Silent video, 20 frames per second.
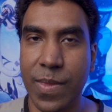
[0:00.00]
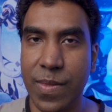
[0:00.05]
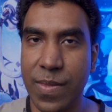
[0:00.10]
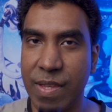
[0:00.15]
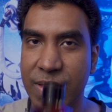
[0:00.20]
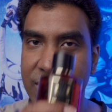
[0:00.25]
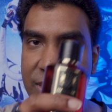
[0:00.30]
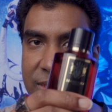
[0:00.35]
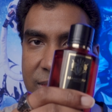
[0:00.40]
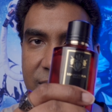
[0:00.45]

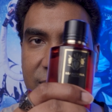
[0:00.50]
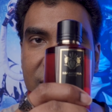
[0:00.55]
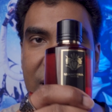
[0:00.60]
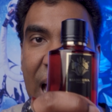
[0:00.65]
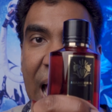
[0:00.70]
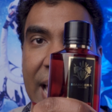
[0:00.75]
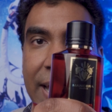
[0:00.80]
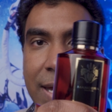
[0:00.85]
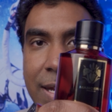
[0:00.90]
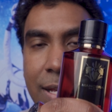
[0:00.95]
This is
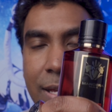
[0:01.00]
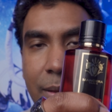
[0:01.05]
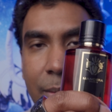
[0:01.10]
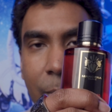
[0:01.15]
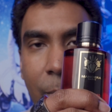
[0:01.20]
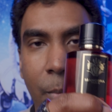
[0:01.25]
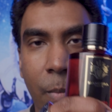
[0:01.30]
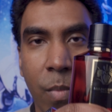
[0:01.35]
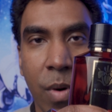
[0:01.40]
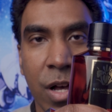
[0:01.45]
that
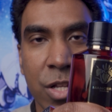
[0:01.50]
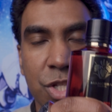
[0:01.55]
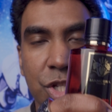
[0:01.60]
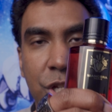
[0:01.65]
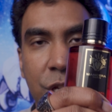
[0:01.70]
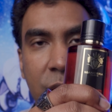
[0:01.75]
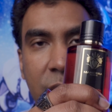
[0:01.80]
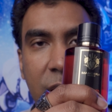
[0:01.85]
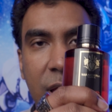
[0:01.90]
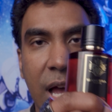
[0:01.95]
much